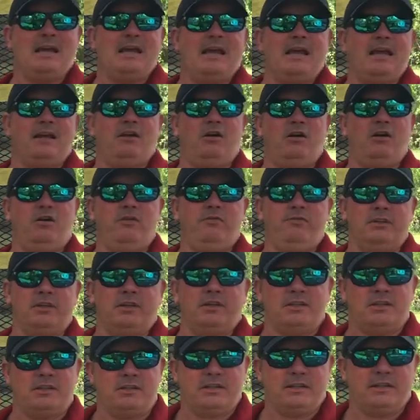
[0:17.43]
and hopefully
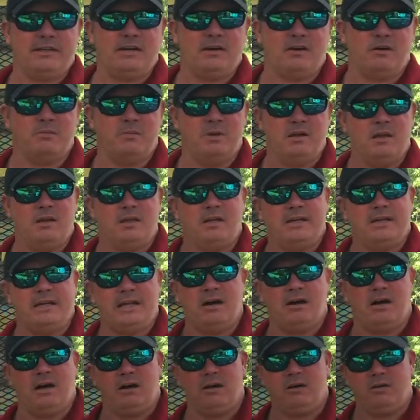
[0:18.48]
this will help. Now
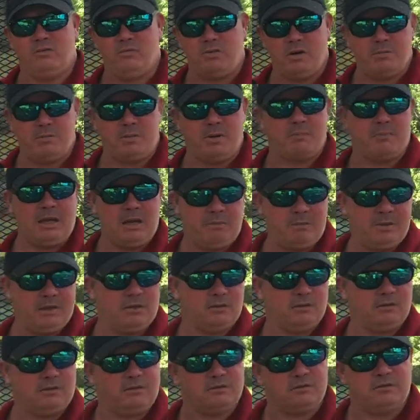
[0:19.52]
our equipment may be a
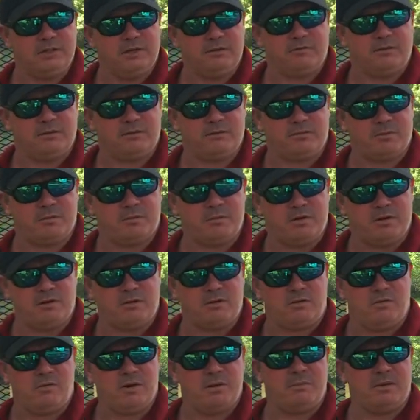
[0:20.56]
little different from your
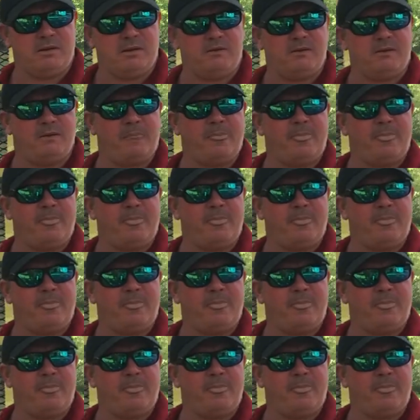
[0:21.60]
equipment,